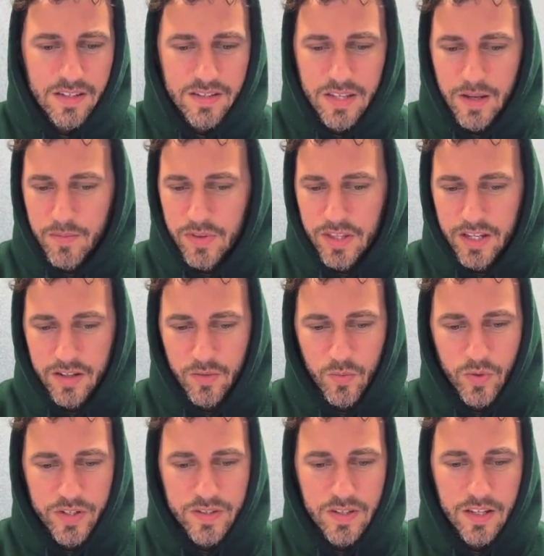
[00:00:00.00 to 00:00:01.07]
same thing.
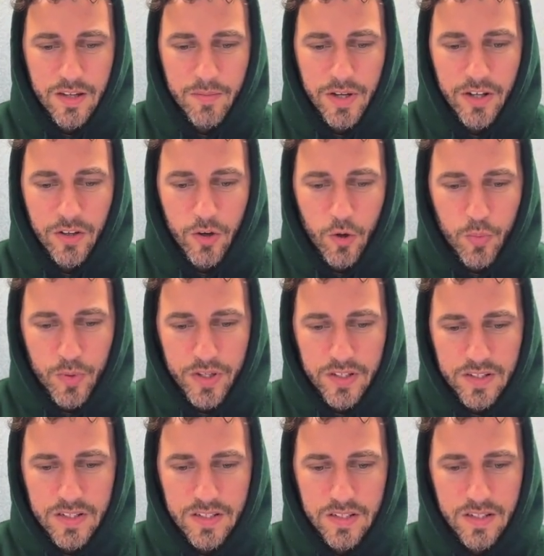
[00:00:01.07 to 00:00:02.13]
Was the email
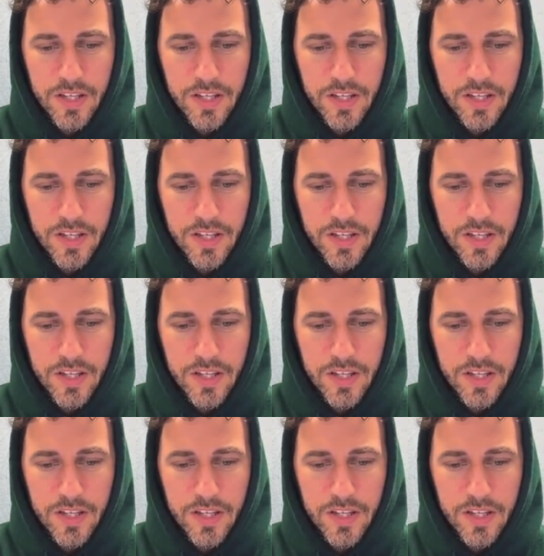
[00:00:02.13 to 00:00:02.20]
opened?